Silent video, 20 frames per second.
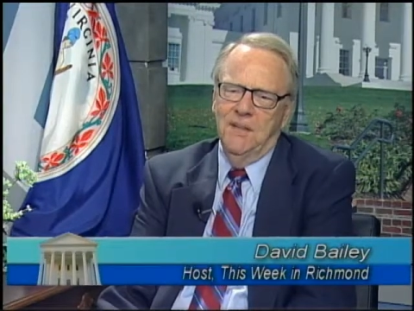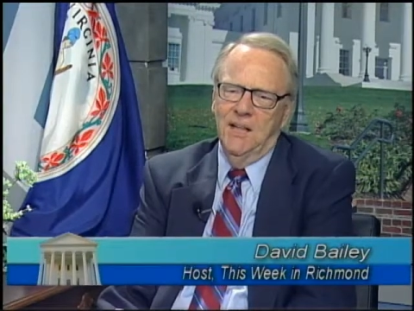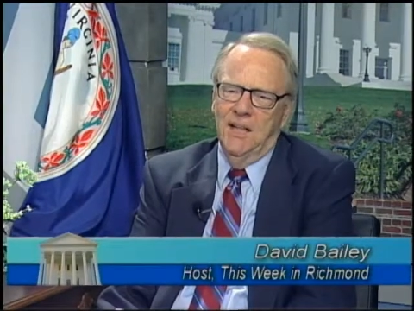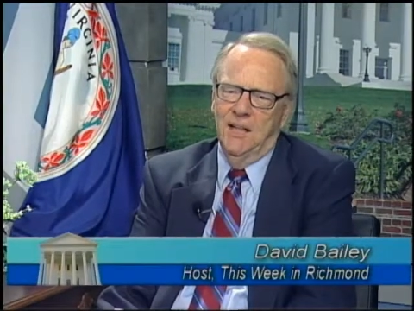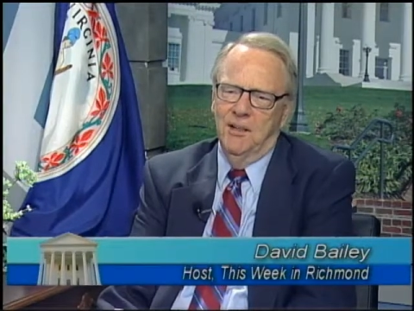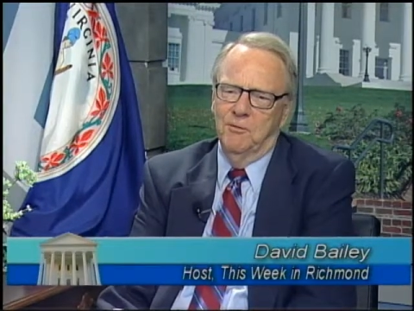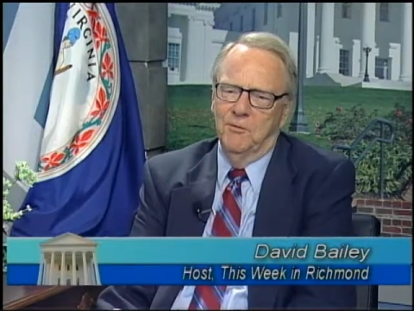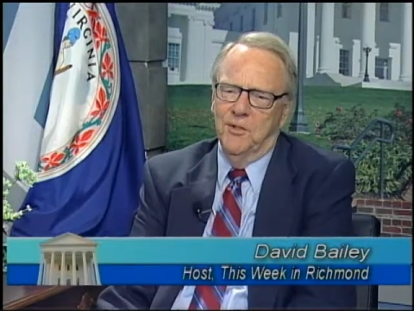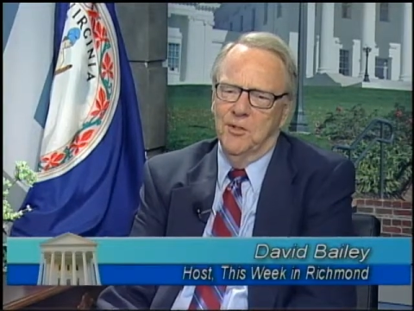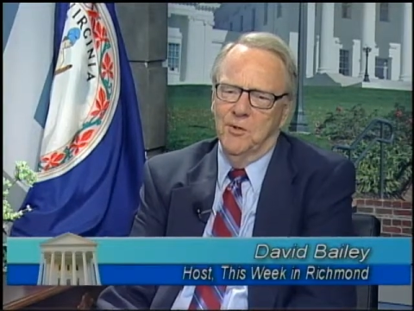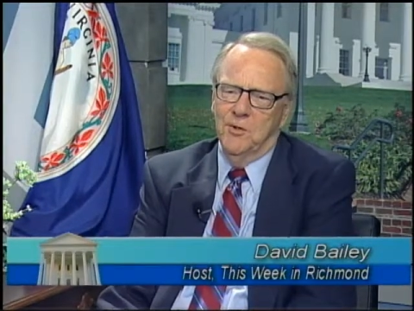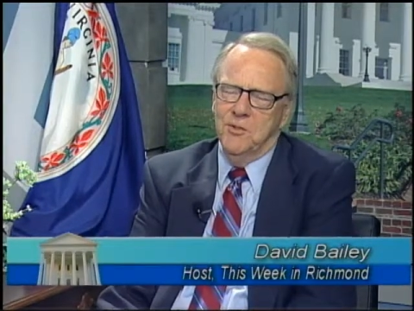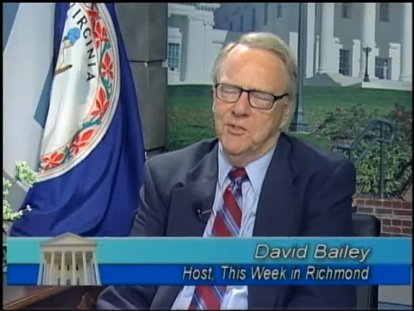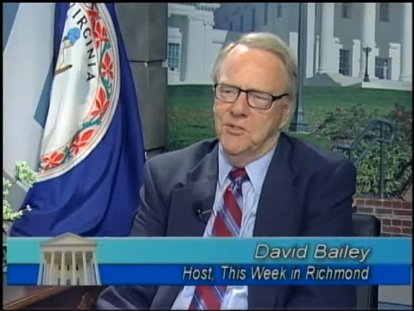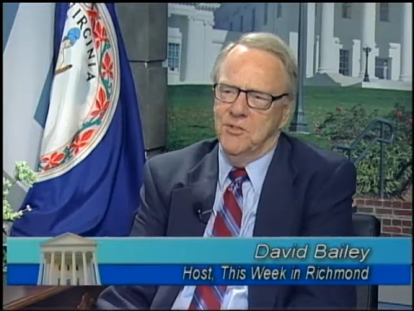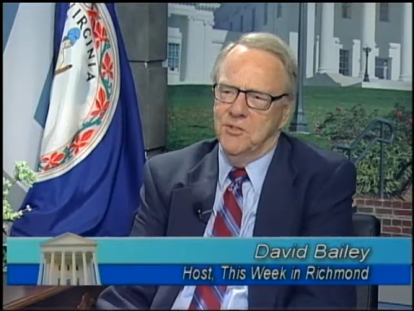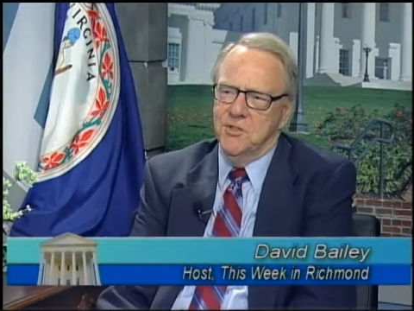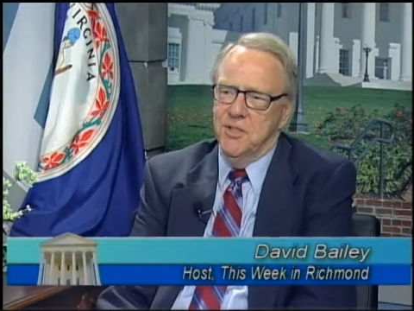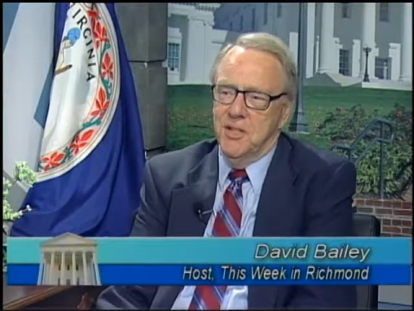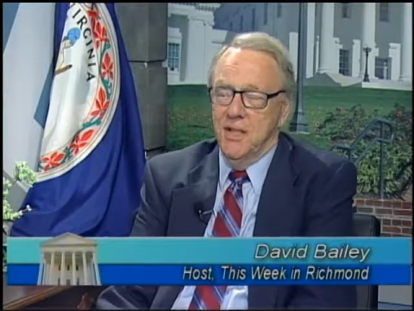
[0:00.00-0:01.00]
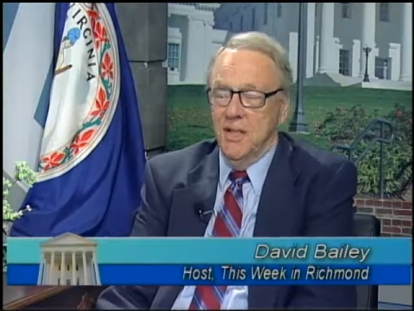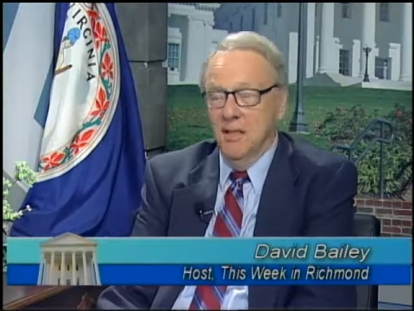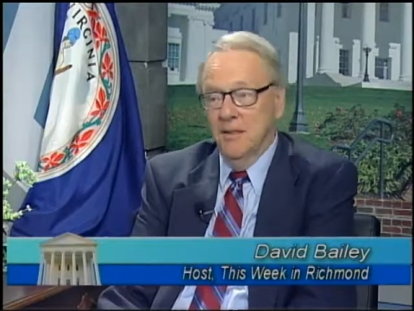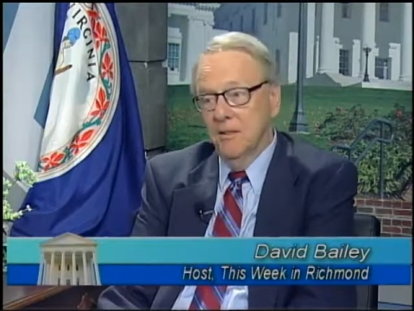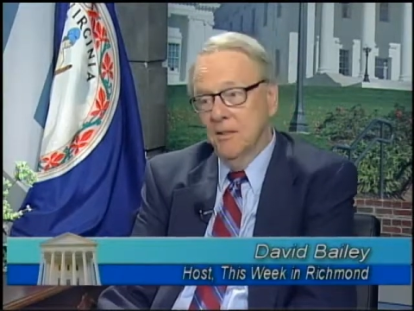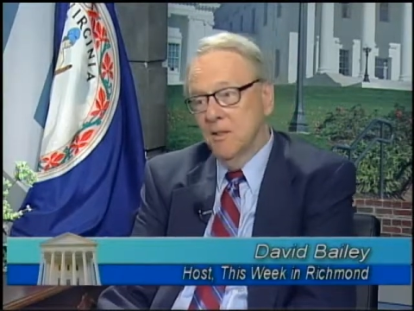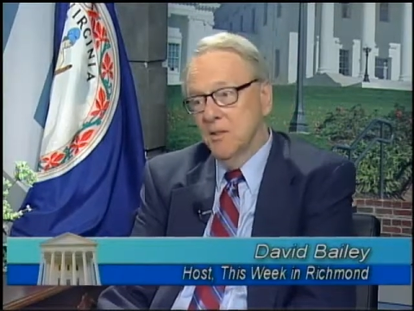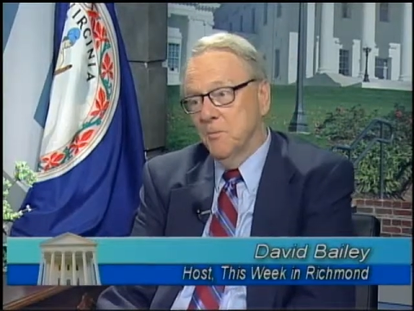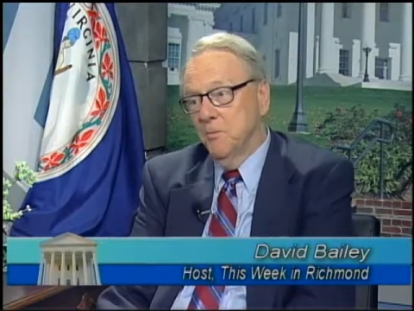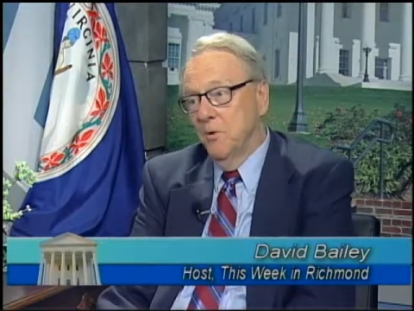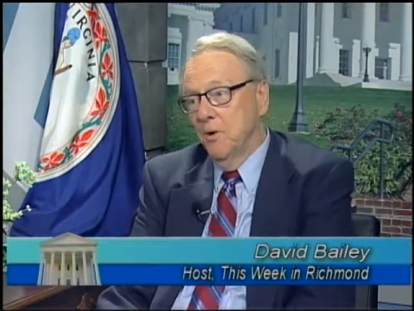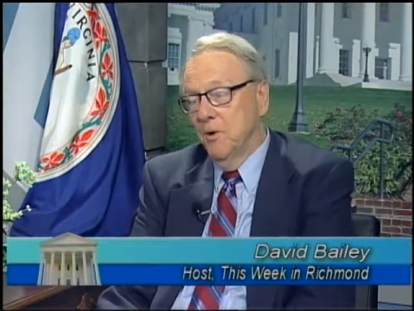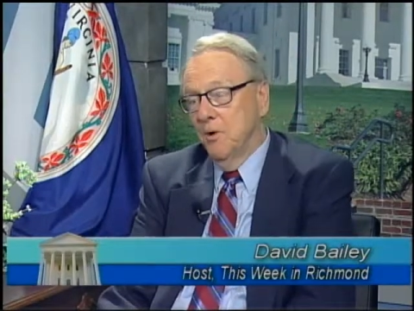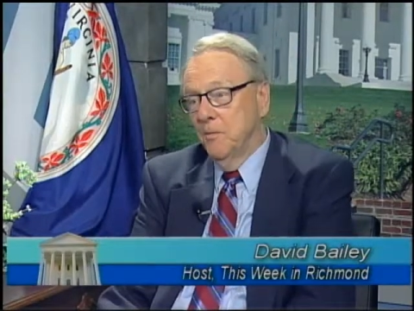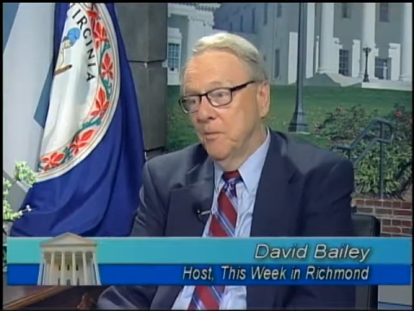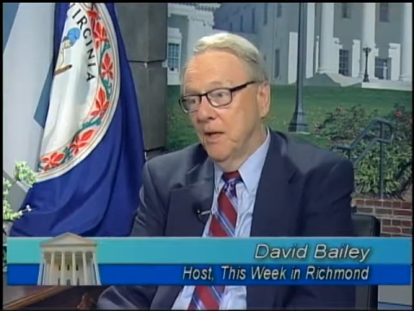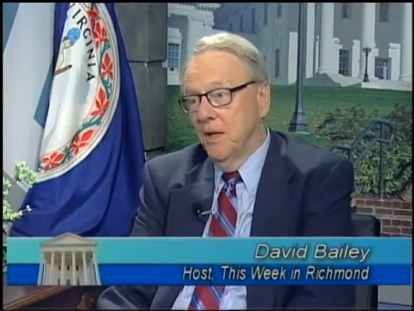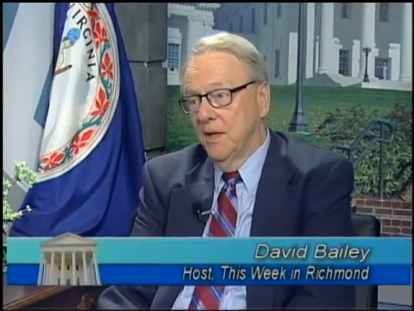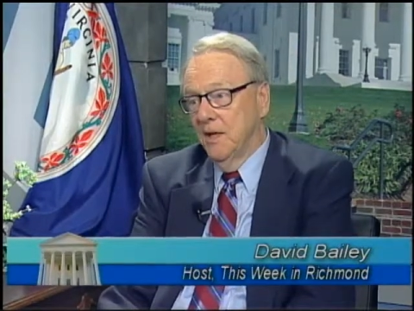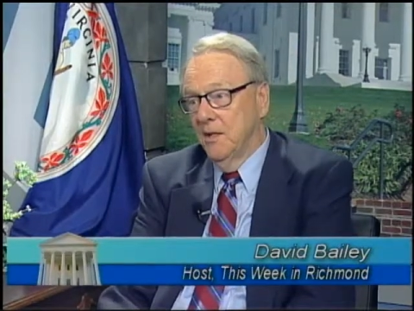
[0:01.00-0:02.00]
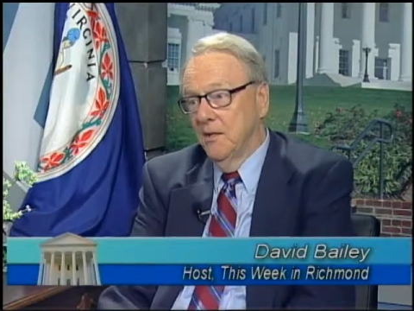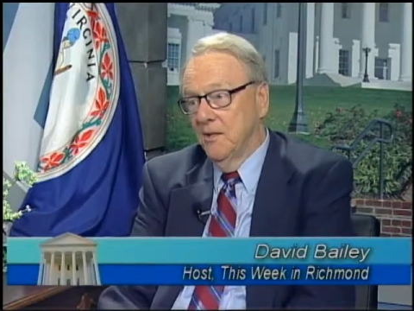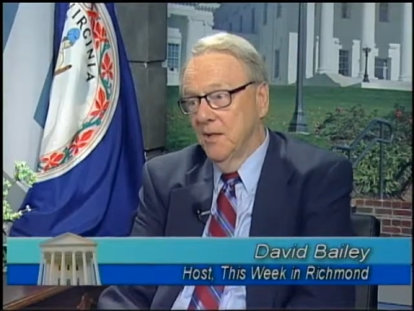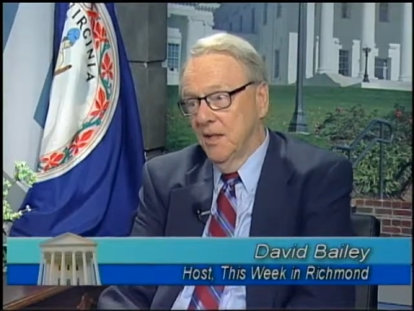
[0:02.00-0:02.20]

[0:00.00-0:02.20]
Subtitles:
our viewers are seeing this program now here,